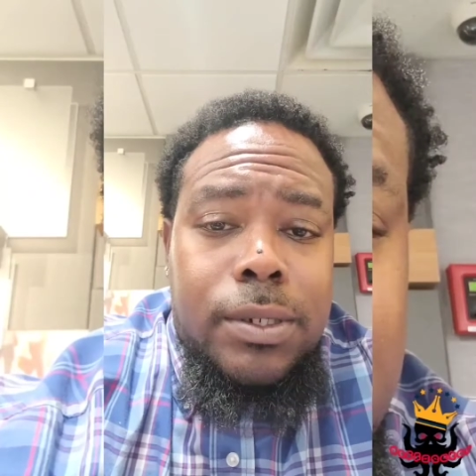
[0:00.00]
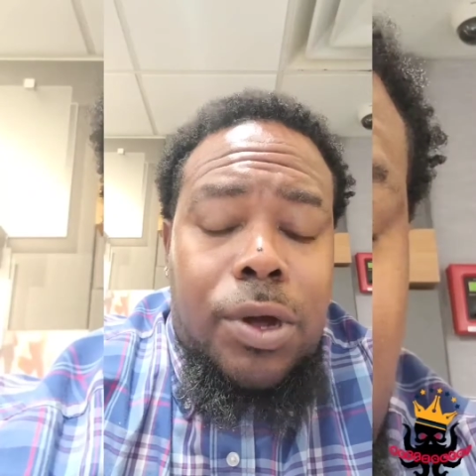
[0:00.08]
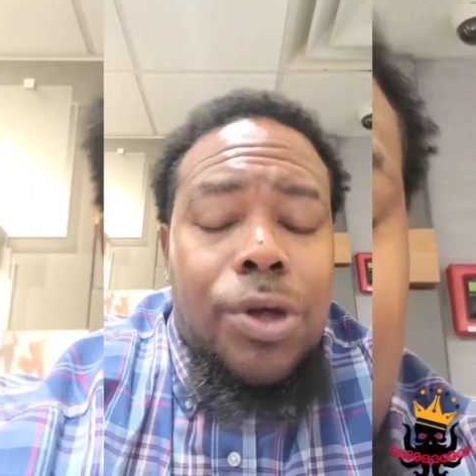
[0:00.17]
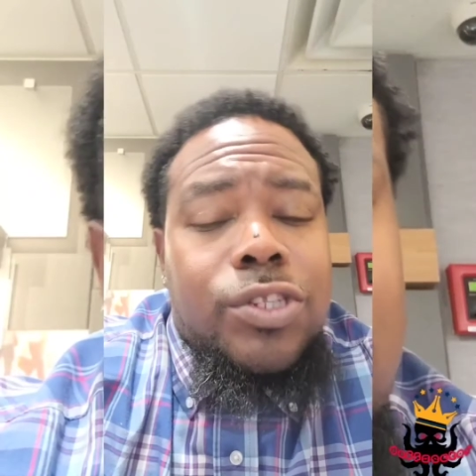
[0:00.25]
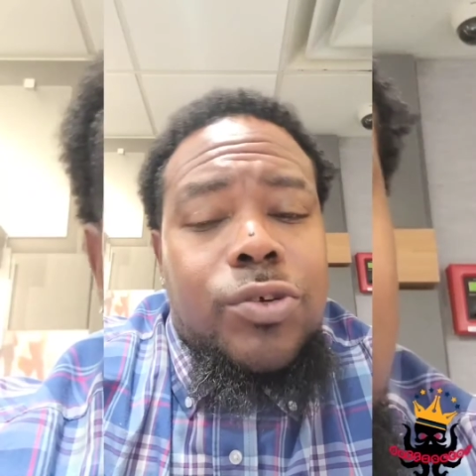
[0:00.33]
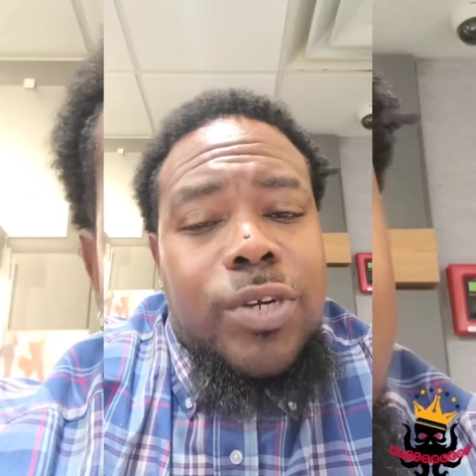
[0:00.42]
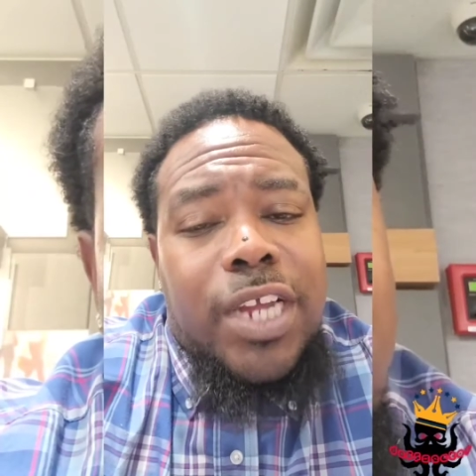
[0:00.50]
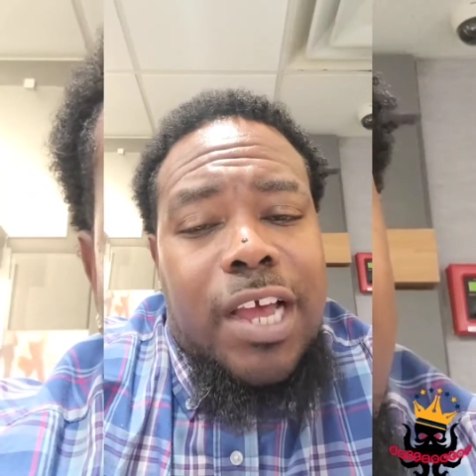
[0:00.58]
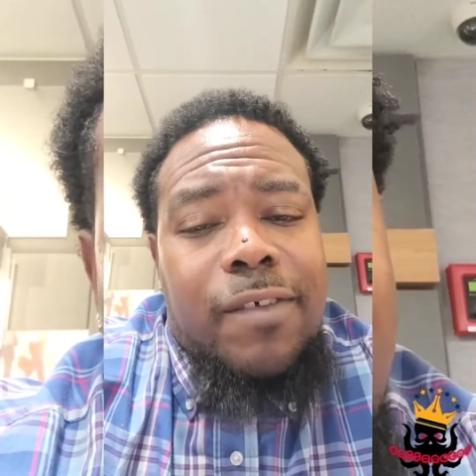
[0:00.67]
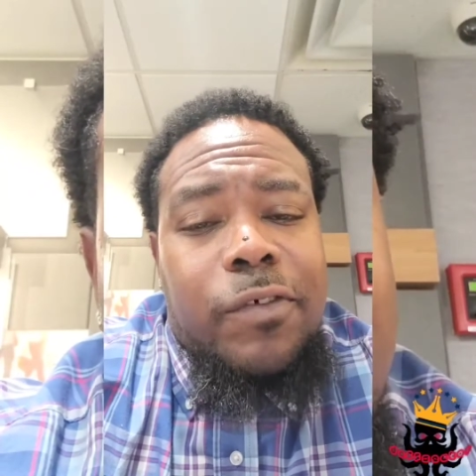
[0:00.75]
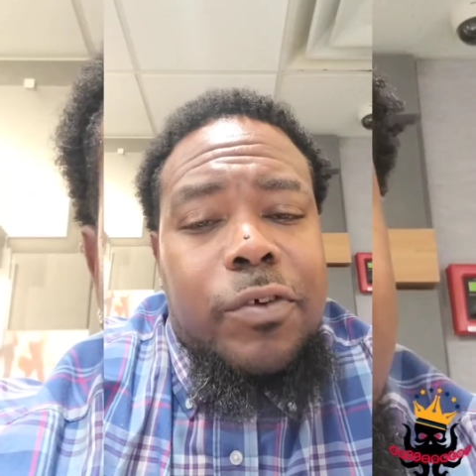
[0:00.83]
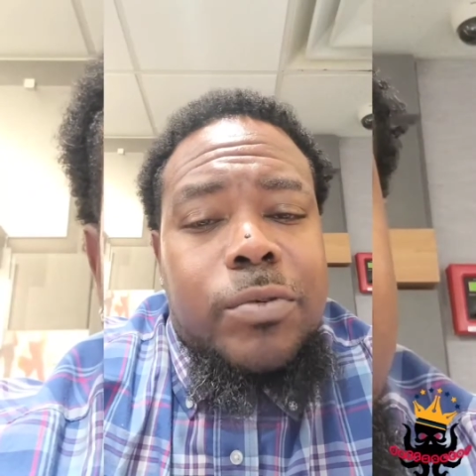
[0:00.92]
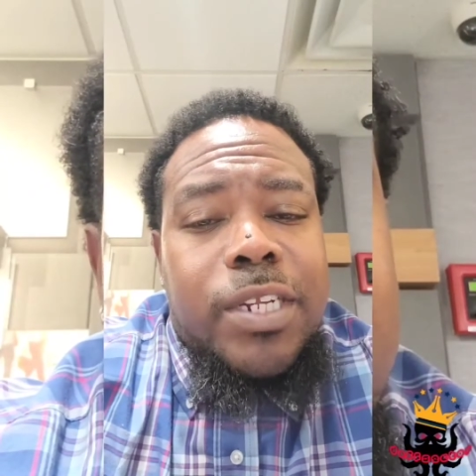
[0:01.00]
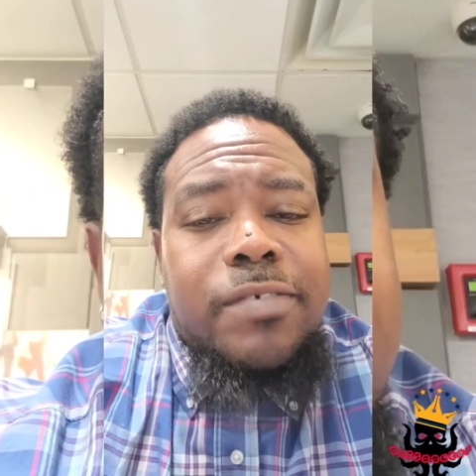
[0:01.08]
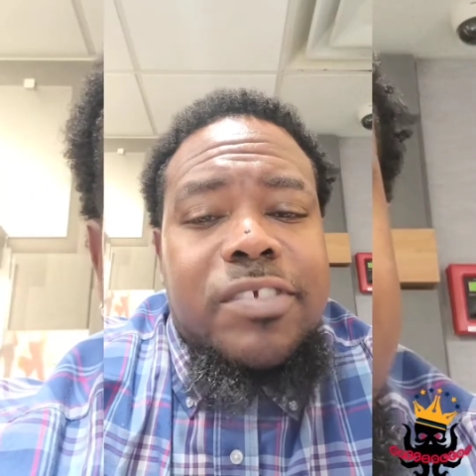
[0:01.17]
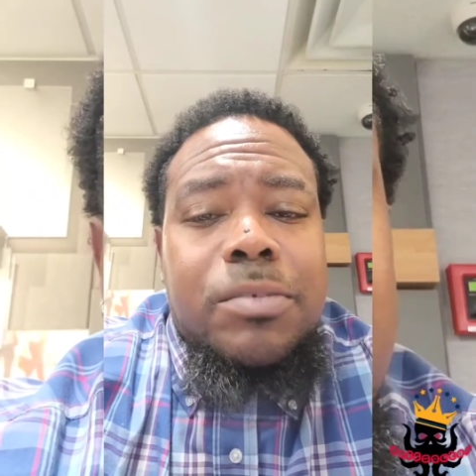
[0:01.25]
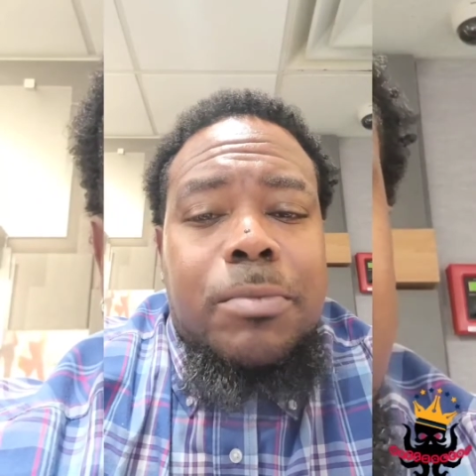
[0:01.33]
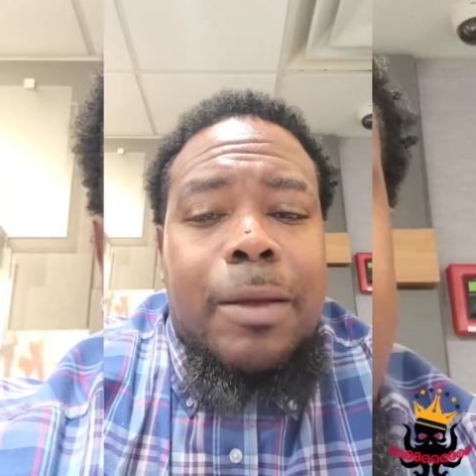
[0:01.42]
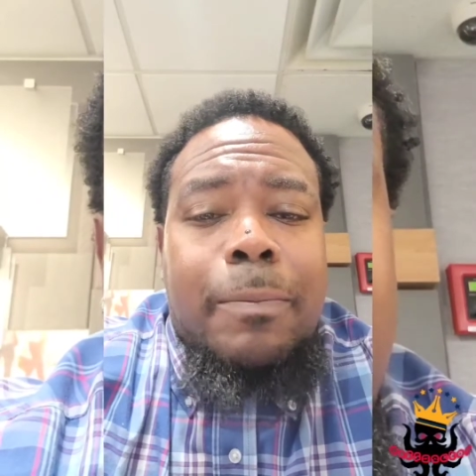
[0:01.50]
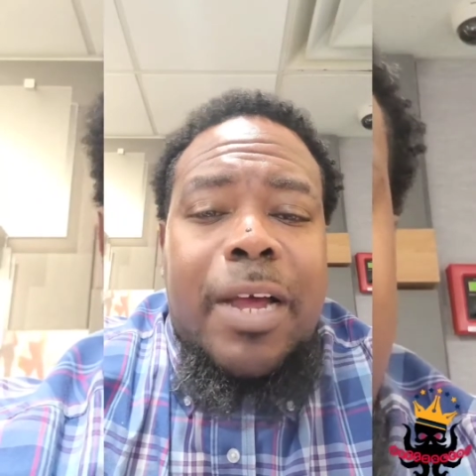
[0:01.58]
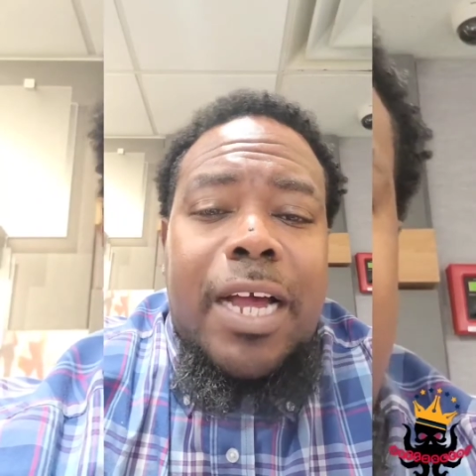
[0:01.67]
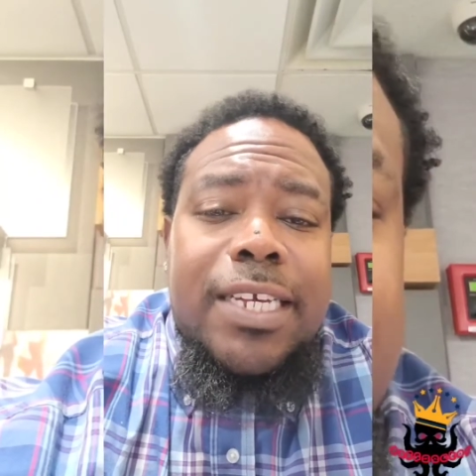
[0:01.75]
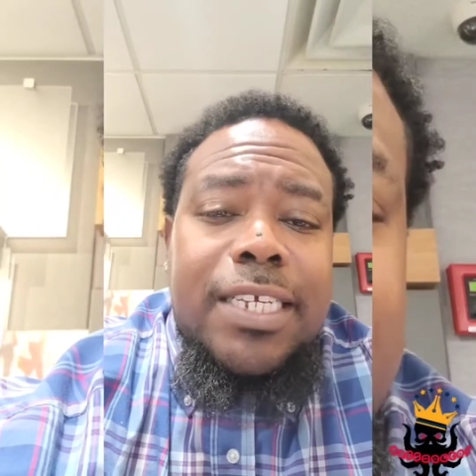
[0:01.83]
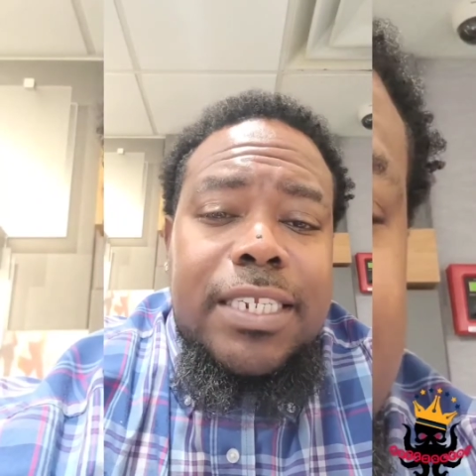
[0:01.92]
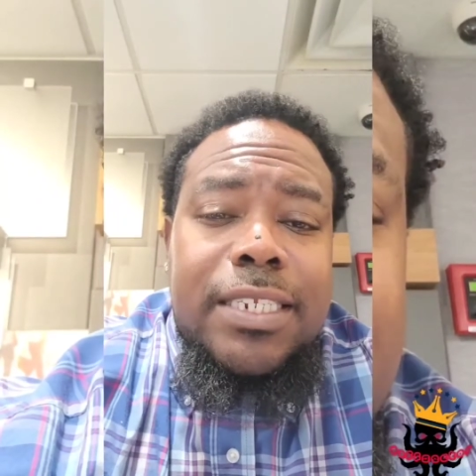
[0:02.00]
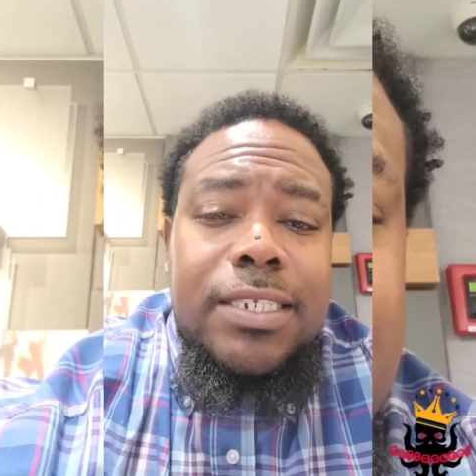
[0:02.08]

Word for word: Although an iPhone lives in my pocket,